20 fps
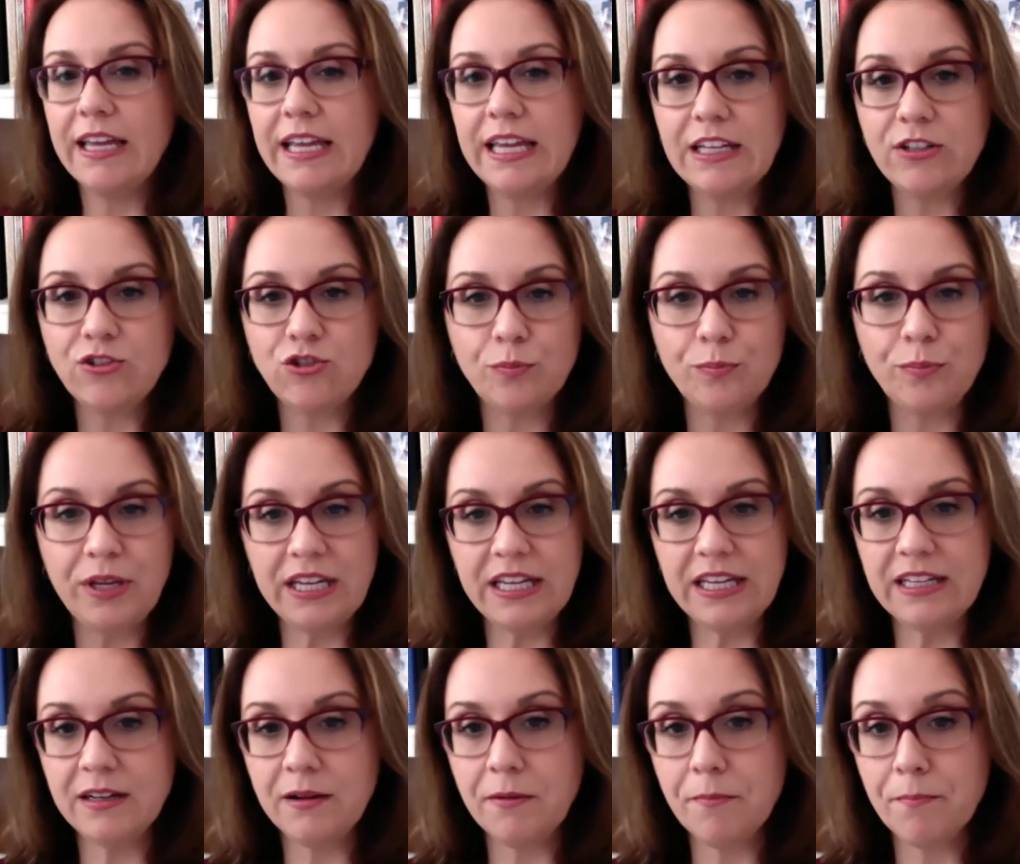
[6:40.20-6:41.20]
Each
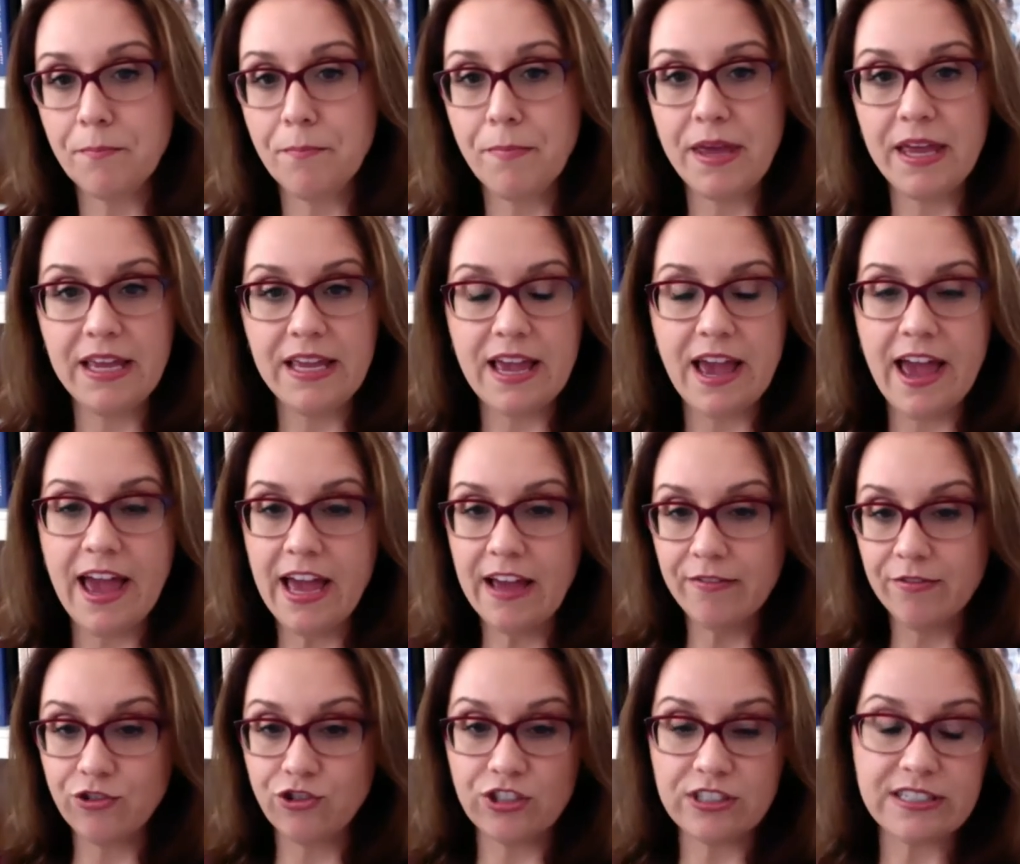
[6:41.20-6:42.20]
pin may
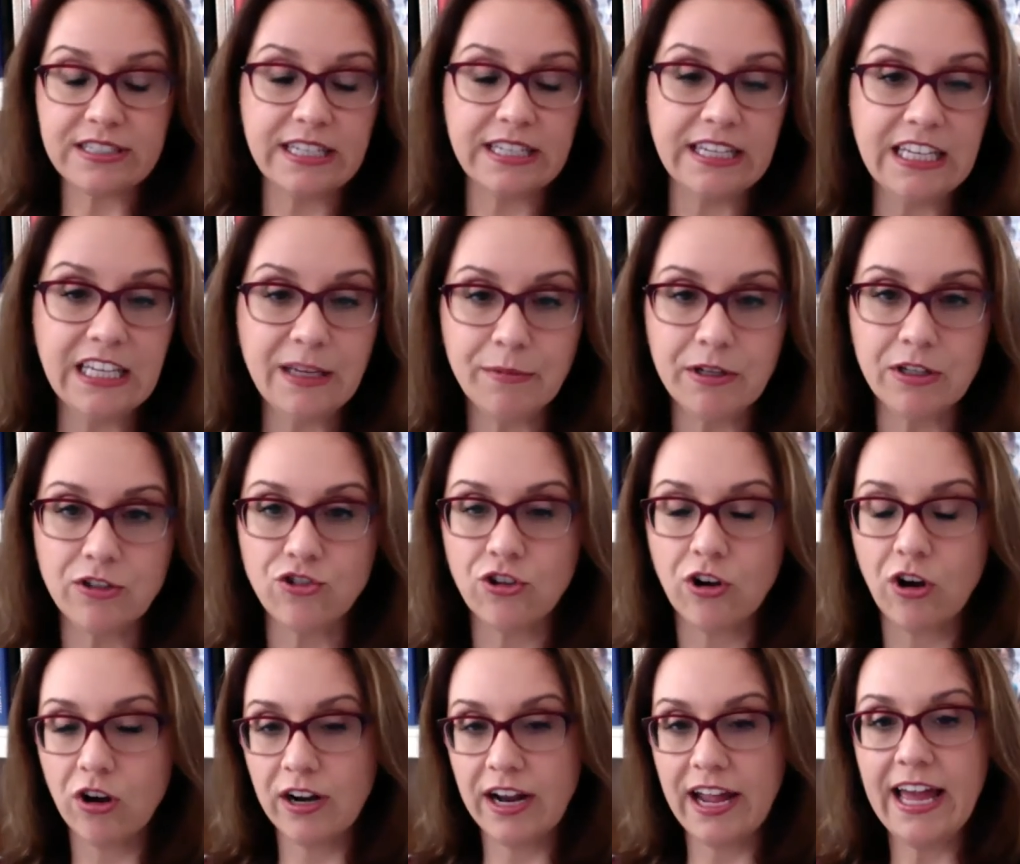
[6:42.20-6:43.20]
have just the image
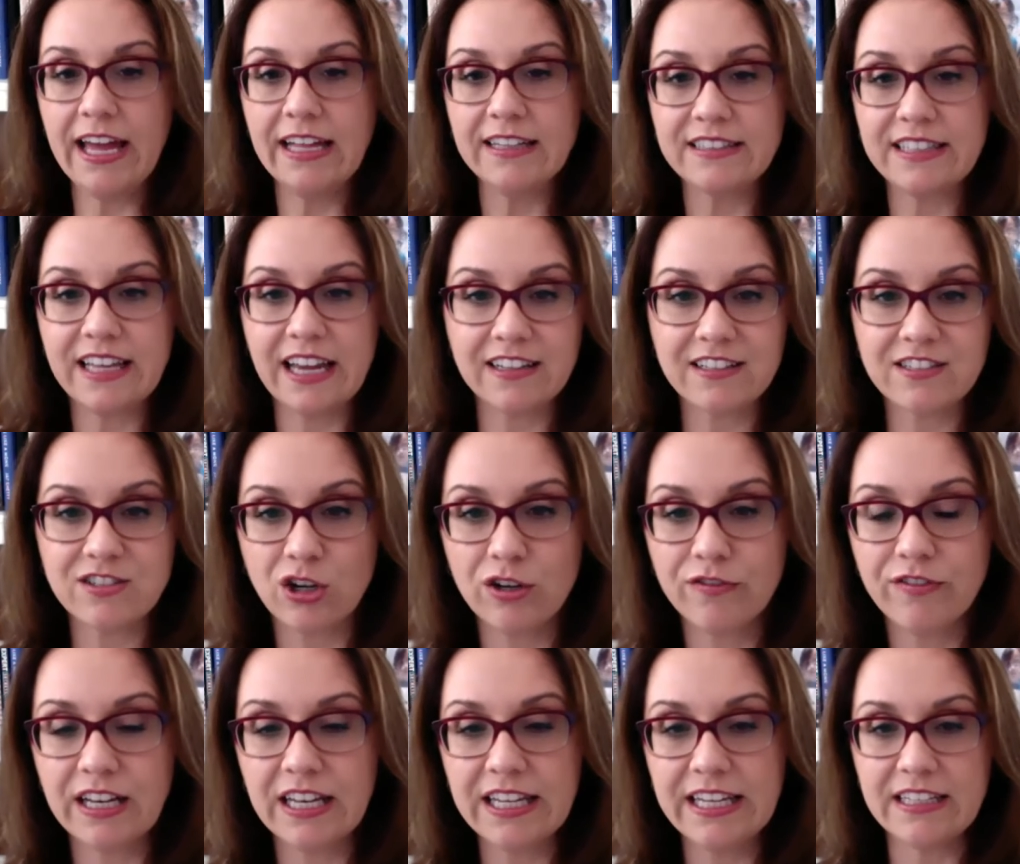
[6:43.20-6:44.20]
or add text
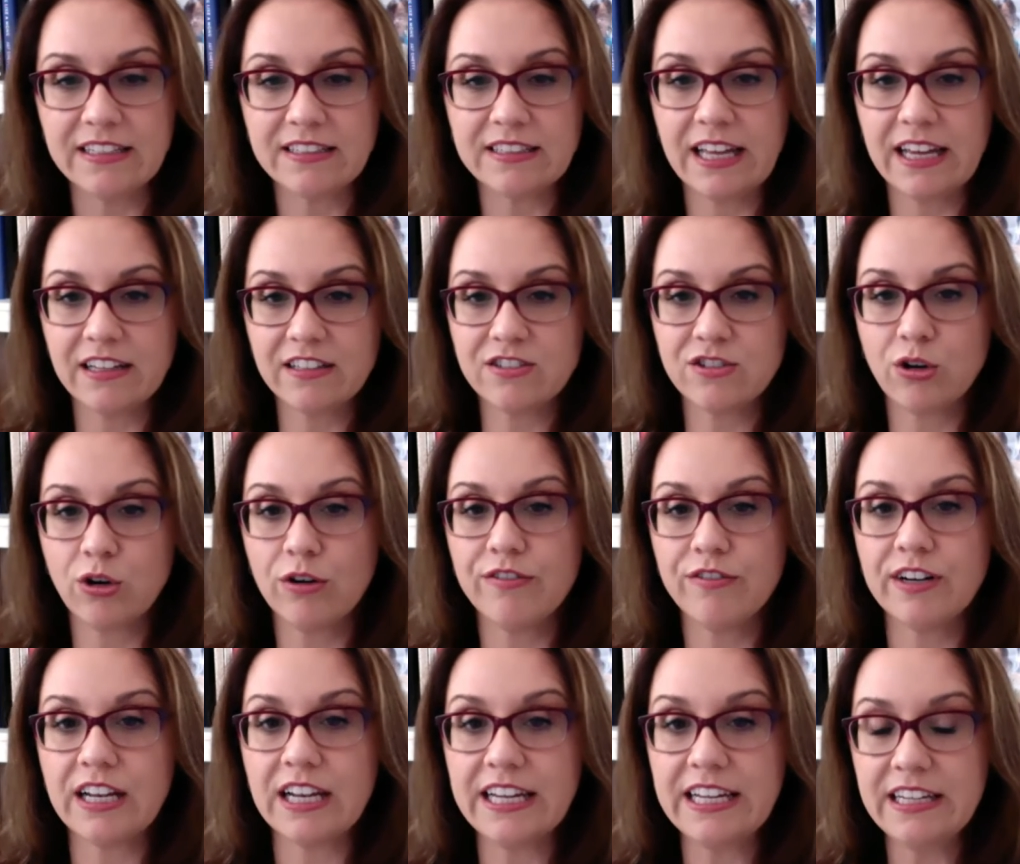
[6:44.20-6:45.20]
overlay. Text
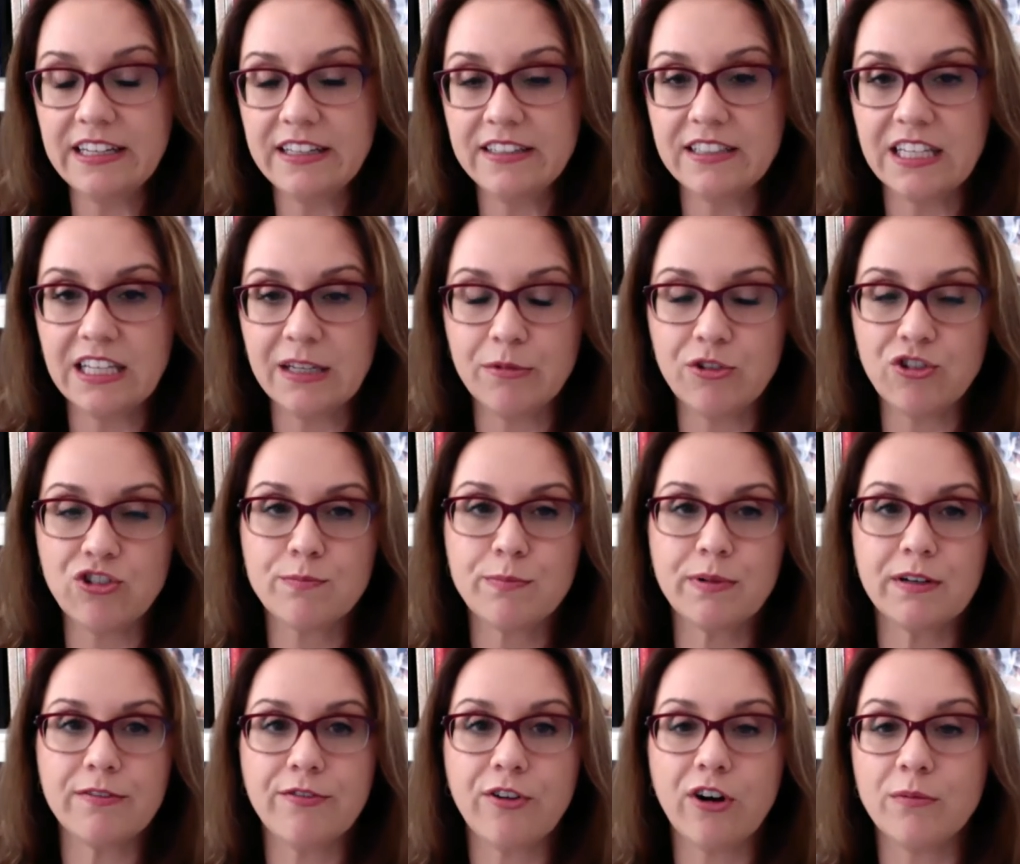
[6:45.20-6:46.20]
overlay in the image
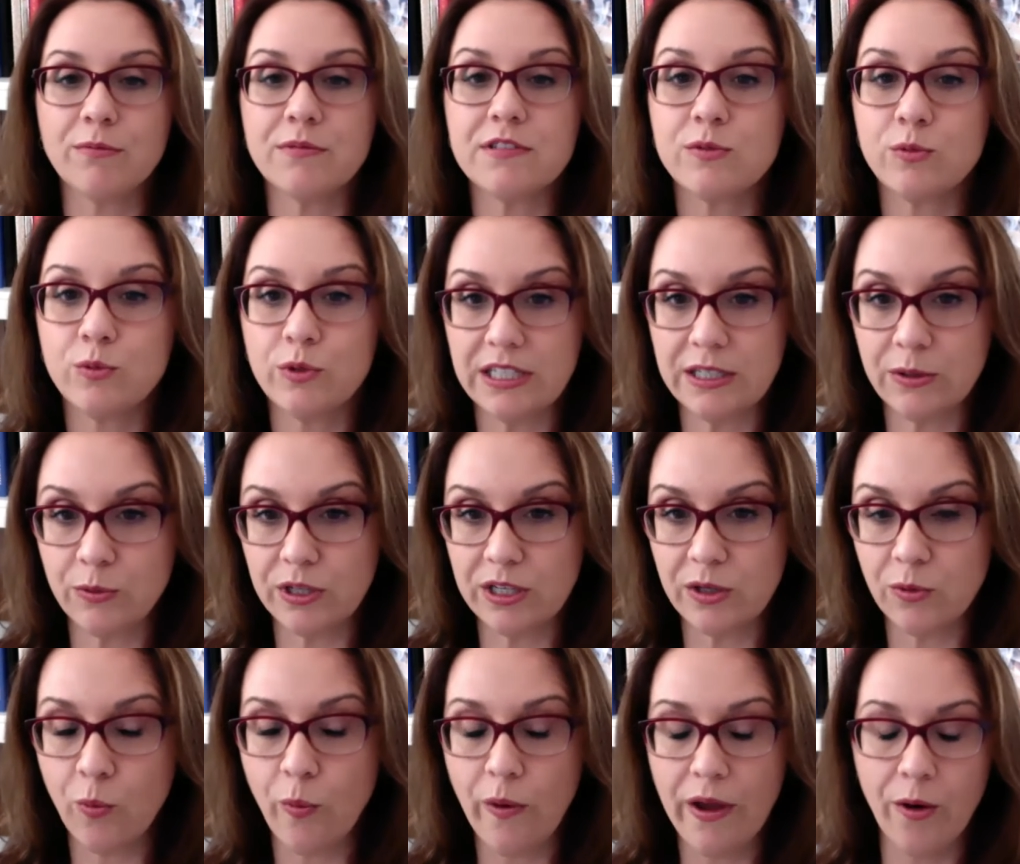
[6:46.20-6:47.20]
performs really,
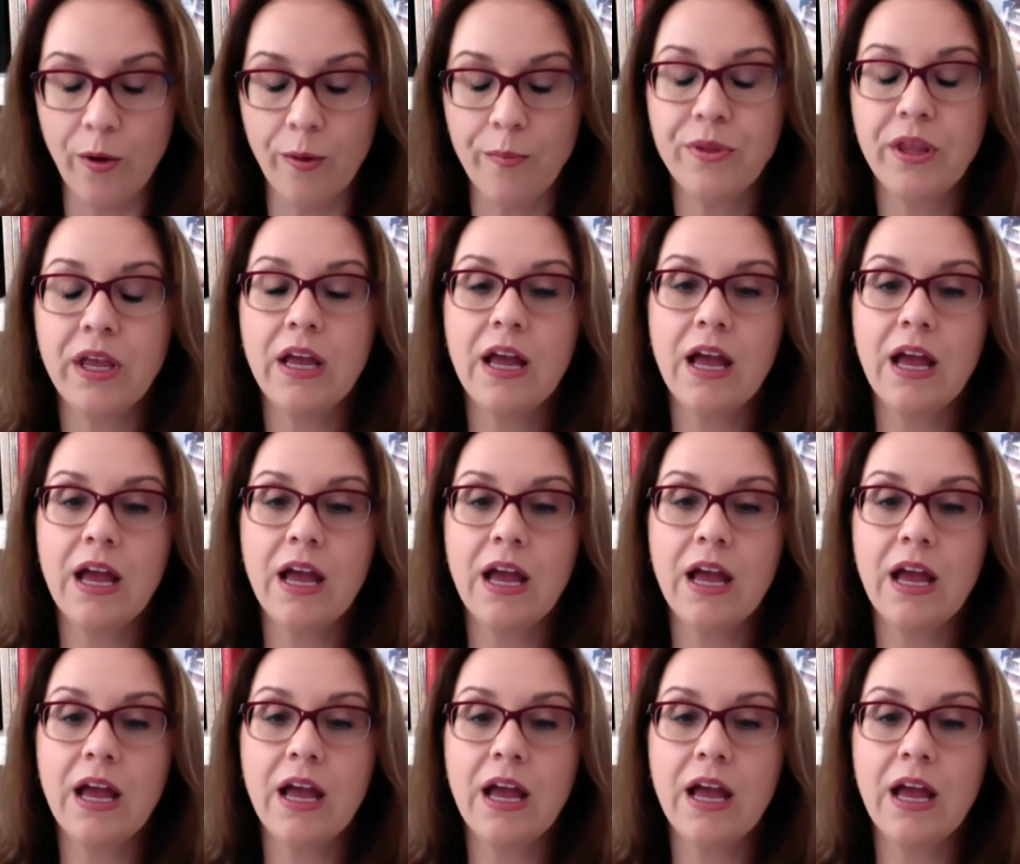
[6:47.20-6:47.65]
really well.